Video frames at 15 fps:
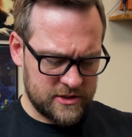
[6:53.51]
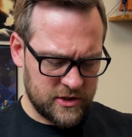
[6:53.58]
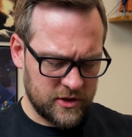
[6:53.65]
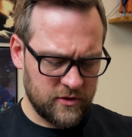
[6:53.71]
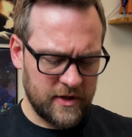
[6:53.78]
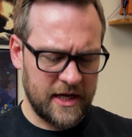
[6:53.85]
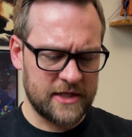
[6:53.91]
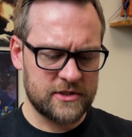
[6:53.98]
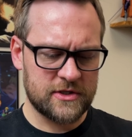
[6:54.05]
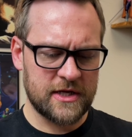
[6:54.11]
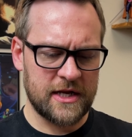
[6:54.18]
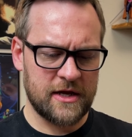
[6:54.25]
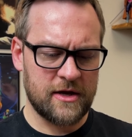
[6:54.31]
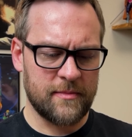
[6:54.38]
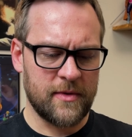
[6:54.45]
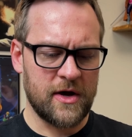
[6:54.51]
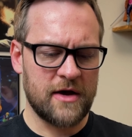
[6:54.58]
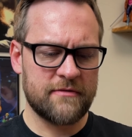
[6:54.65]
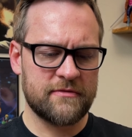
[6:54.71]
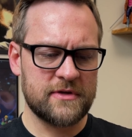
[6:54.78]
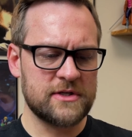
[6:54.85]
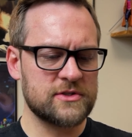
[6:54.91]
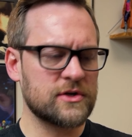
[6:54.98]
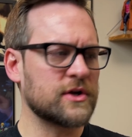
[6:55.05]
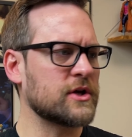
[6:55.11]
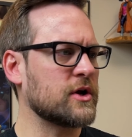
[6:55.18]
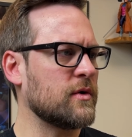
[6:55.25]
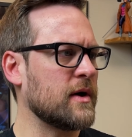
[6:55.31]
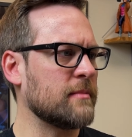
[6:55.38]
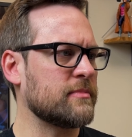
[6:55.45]
turtle heads are gonna come off. These are gonna
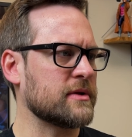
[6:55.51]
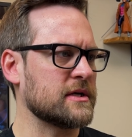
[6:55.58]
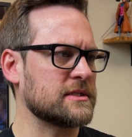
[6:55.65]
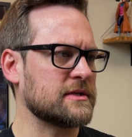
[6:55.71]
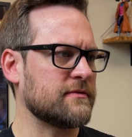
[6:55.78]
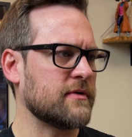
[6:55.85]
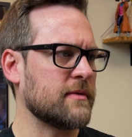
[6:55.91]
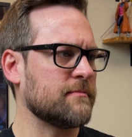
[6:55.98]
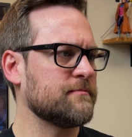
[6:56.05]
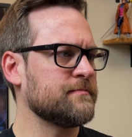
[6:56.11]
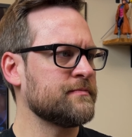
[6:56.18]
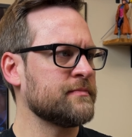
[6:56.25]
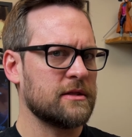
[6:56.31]
go on place of them.